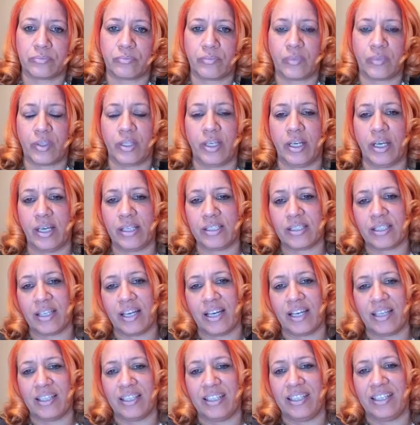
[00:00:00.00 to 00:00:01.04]
Yes,
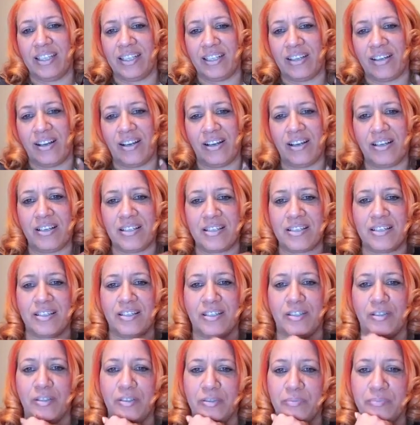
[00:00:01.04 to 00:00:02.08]
Colleen,
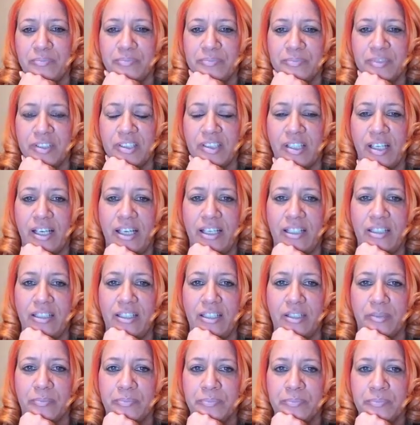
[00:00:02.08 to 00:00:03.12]
awesome. Sign
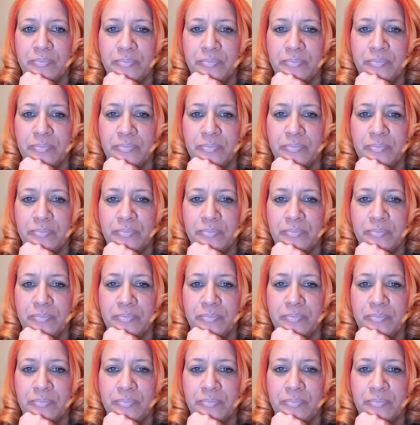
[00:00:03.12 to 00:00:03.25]
up.